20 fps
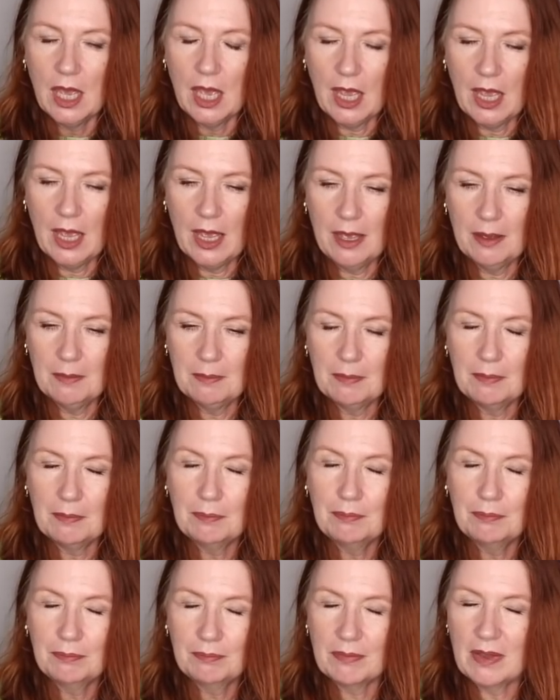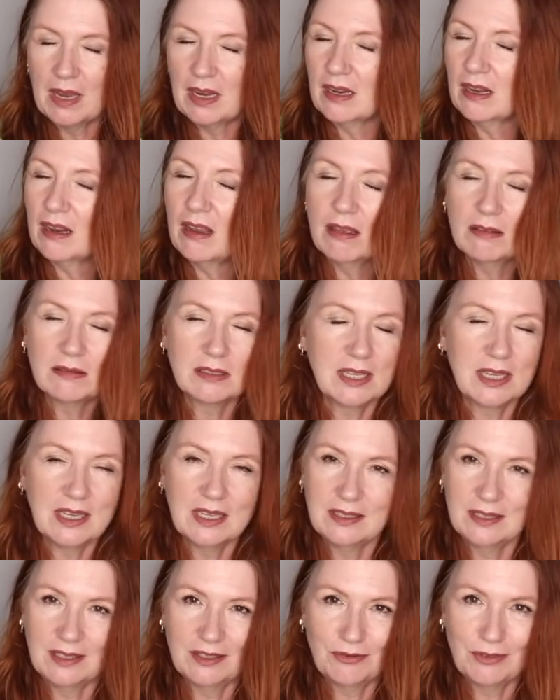And I can't say
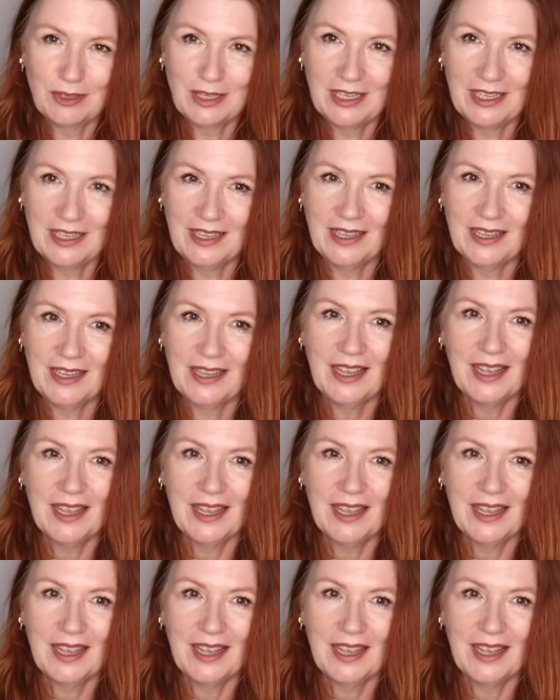it did really.